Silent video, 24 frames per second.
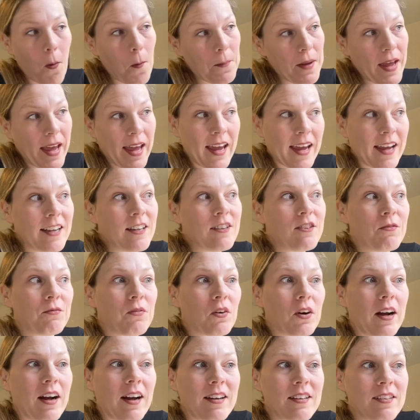page
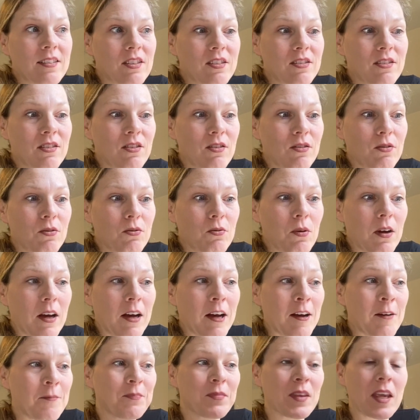for us
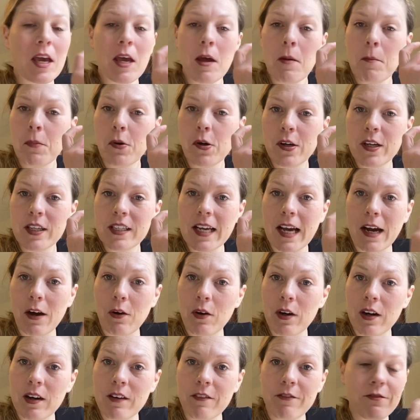to put
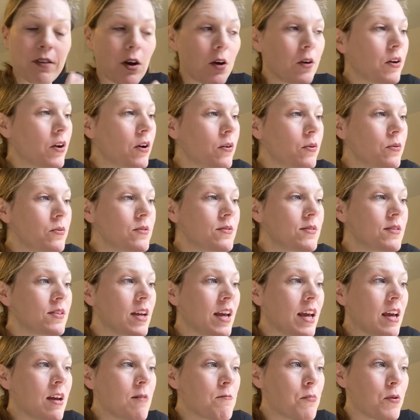our photos,
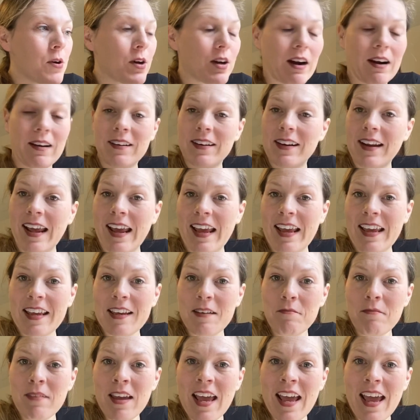put our
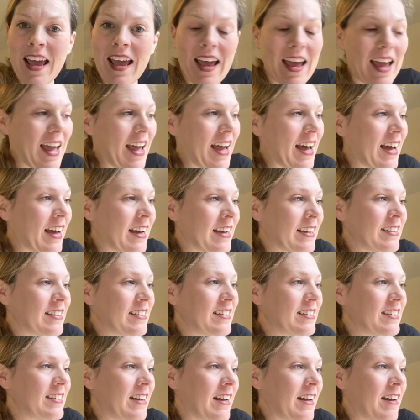name,
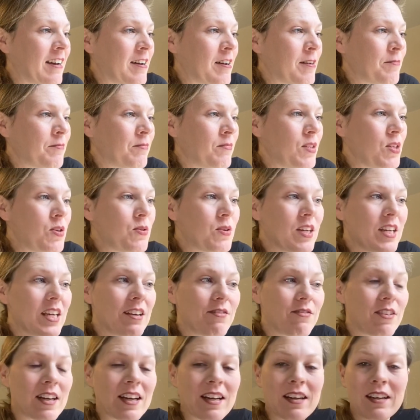and
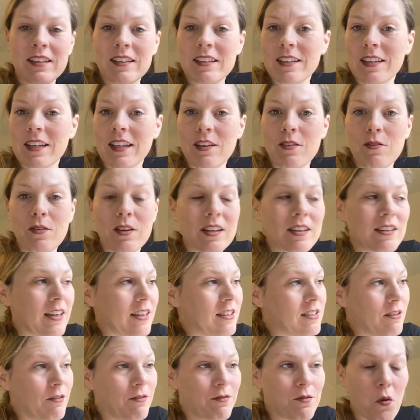
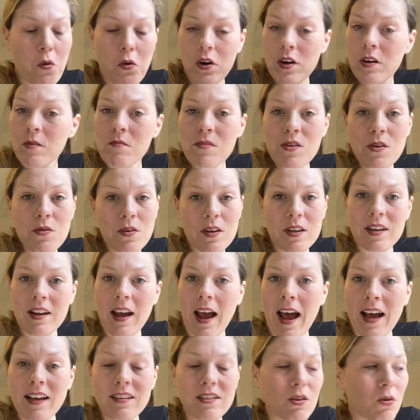it's a forum. You could
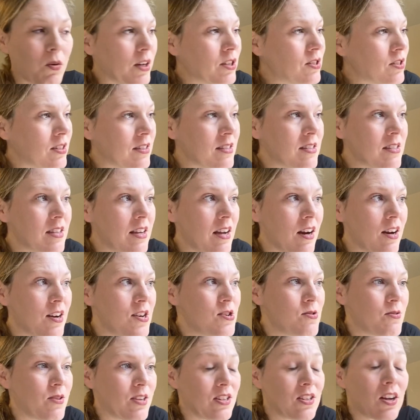ask questions there,
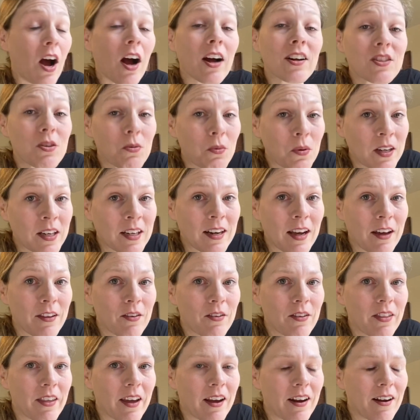you can talk to one
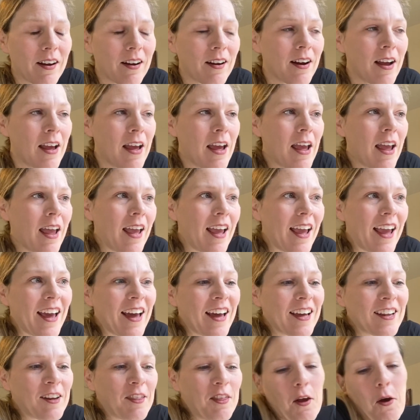another there,
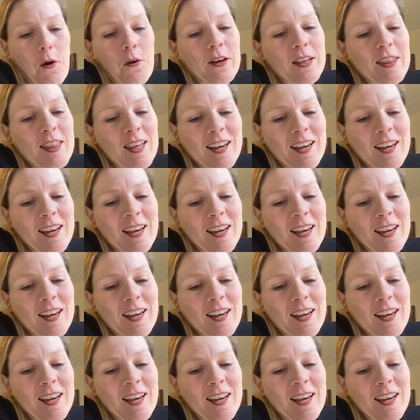and the only thing